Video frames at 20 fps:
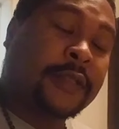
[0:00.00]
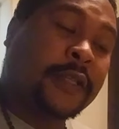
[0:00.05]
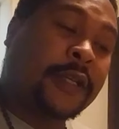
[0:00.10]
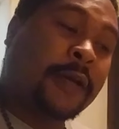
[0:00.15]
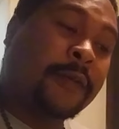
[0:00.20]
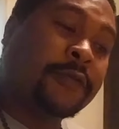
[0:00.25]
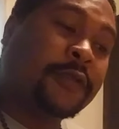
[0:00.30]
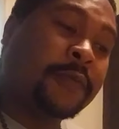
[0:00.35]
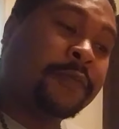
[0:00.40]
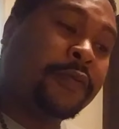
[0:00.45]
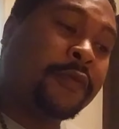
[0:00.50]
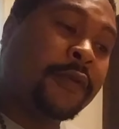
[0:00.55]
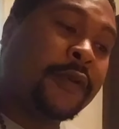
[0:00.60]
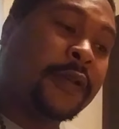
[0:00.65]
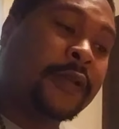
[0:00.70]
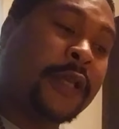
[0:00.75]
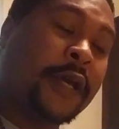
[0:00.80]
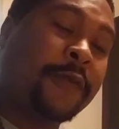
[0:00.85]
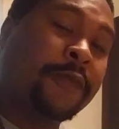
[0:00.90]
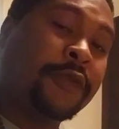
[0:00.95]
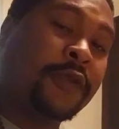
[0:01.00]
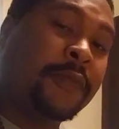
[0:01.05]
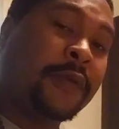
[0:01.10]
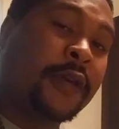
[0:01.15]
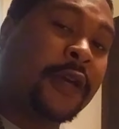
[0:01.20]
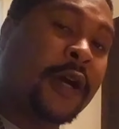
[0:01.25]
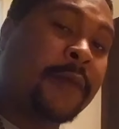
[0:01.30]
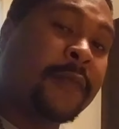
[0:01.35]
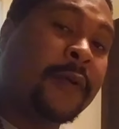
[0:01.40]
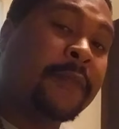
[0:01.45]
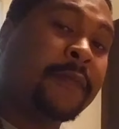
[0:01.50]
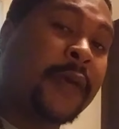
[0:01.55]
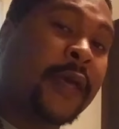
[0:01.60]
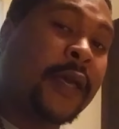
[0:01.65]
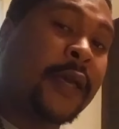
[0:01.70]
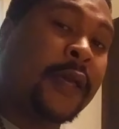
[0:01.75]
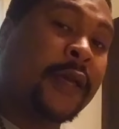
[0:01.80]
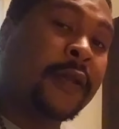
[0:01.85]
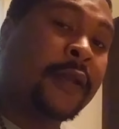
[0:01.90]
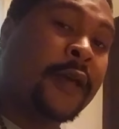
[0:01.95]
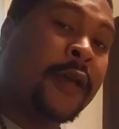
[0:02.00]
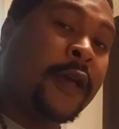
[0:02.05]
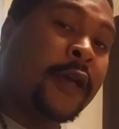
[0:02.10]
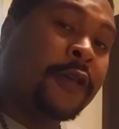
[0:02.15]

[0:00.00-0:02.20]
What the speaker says: it comes a point that when you become a man,